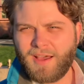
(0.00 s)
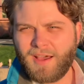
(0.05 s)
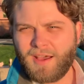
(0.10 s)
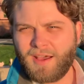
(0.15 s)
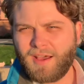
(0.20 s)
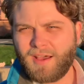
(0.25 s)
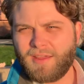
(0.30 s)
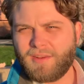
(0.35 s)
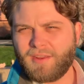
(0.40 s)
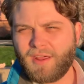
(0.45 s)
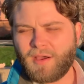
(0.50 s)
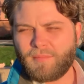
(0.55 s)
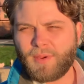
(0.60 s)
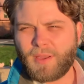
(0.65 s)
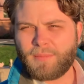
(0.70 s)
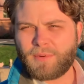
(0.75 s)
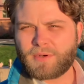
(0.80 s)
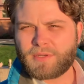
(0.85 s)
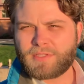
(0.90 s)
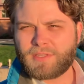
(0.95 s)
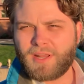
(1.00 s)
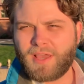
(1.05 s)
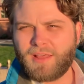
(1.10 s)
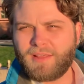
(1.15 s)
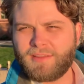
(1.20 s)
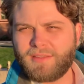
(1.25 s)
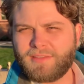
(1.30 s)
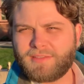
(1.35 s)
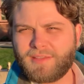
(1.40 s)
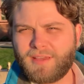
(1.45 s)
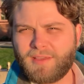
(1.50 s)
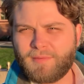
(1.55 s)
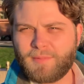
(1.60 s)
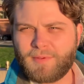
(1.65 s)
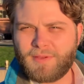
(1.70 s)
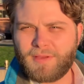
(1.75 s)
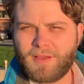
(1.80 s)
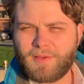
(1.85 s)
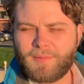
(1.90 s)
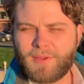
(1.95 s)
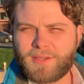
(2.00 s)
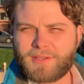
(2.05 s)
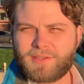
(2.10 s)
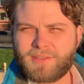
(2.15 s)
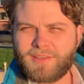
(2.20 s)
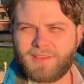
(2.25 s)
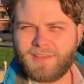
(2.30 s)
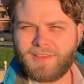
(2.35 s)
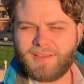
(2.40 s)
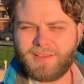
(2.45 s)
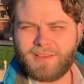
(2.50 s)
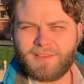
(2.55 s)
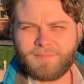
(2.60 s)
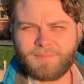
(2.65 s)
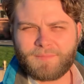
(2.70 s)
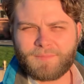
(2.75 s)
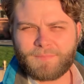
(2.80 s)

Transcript: not my personality type. I'm actually an